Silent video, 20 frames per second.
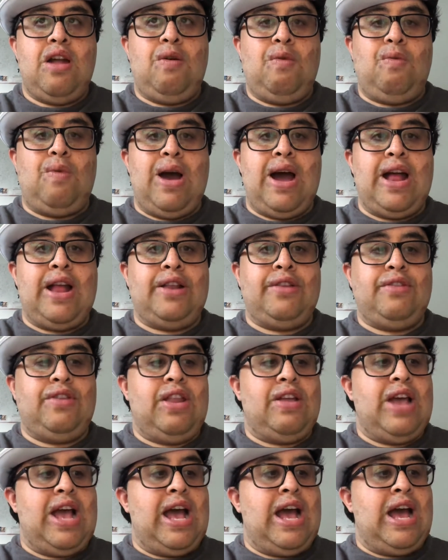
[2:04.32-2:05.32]
one
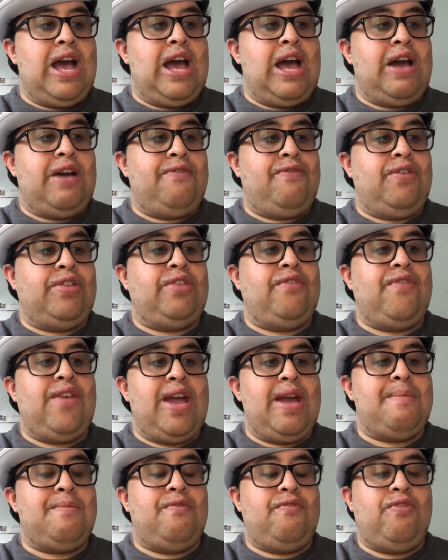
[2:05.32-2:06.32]

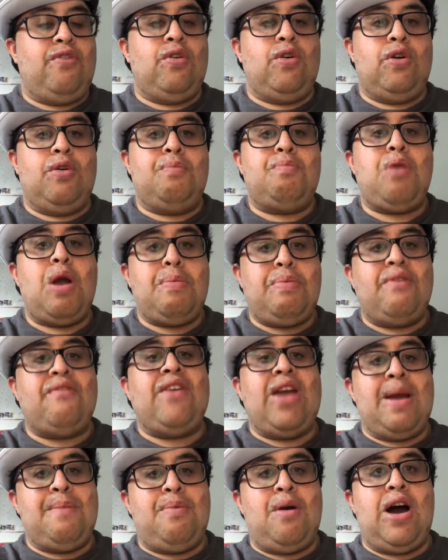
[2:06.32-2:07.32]
for proper
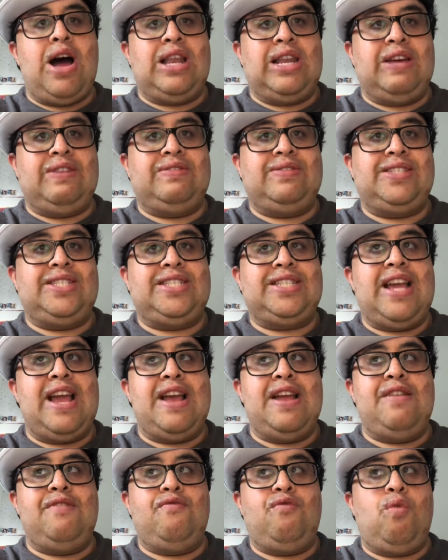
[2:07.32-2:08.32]
vampire lovers
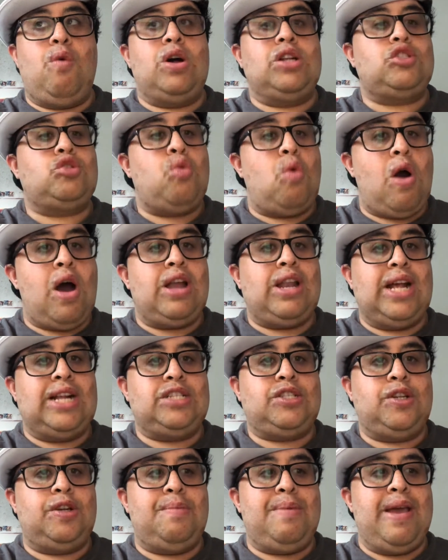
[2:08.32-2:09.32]
and what
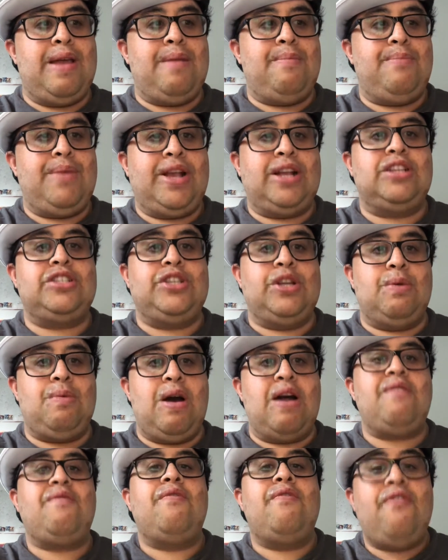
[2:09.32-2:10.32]
Twilight should have been, because you know
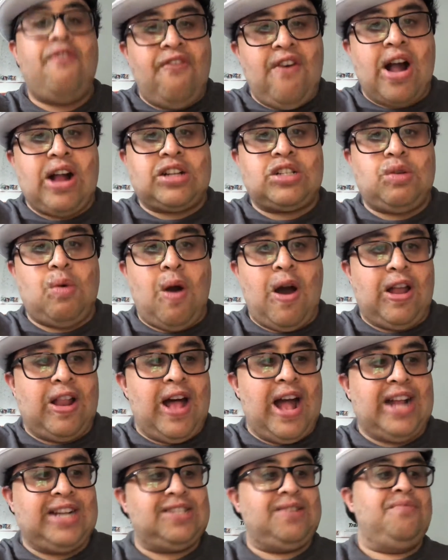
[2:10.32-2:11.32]
what? Fuck
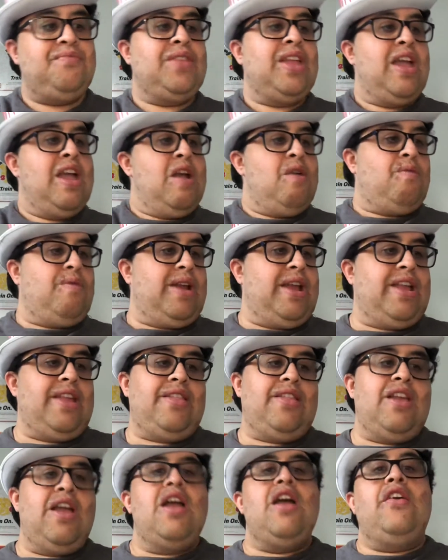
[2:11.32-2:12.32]
Twilight.
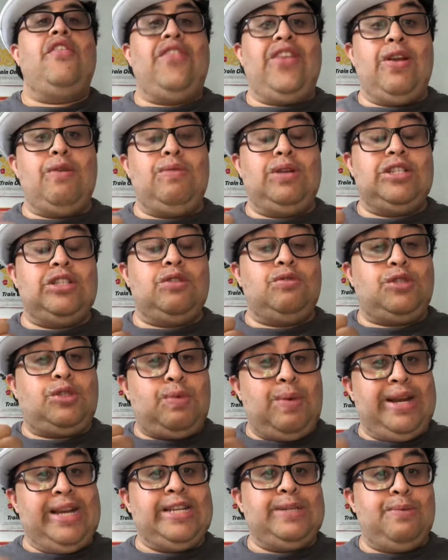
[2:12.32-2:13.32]
With the original
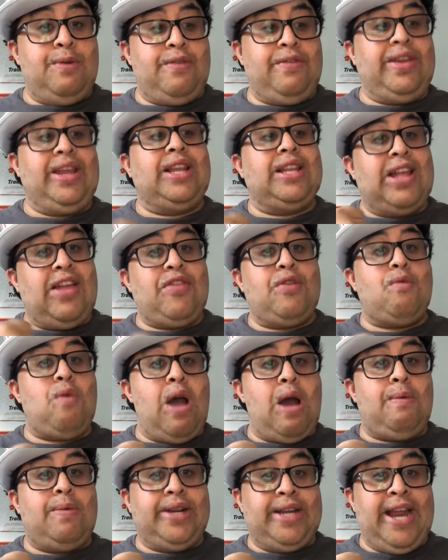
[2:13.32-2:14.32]
Swedish movie Let the
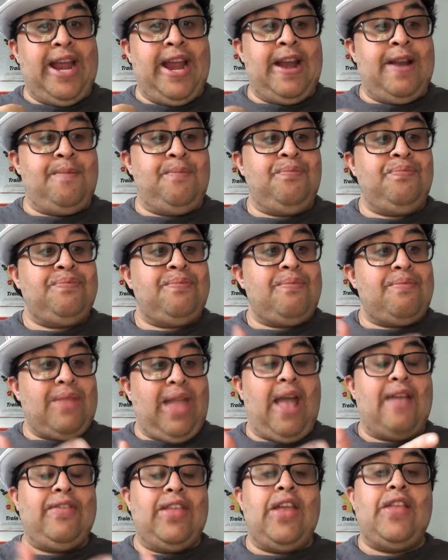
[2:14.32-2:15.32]
Right One In,
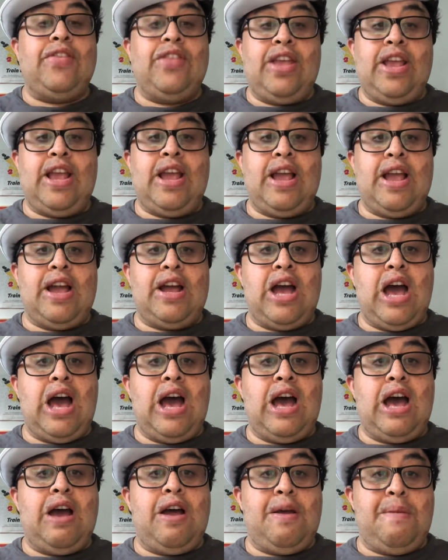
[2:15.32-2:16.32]
and then the
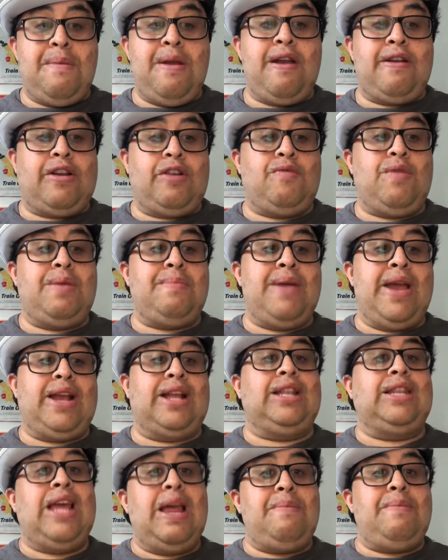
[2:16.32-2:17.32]
American remake,
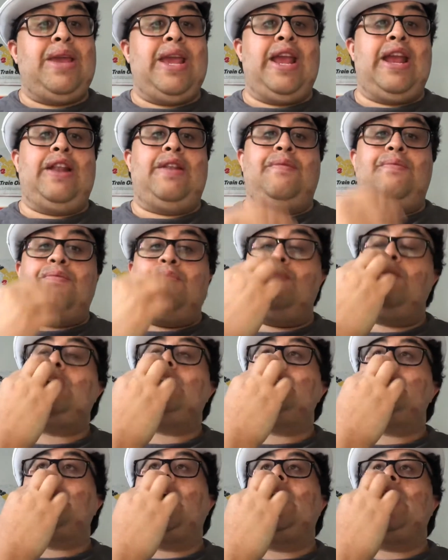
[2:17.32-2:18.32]
Let Me In,
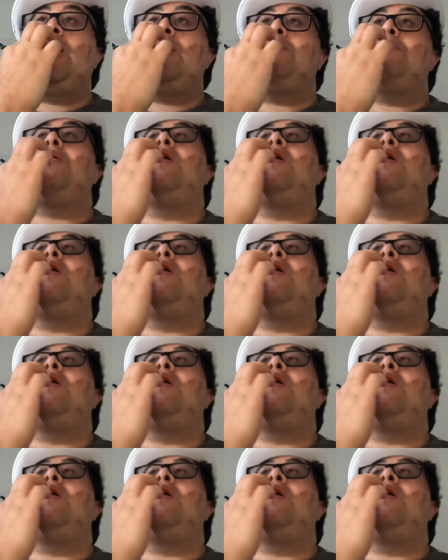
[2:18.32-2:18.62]
which I didn't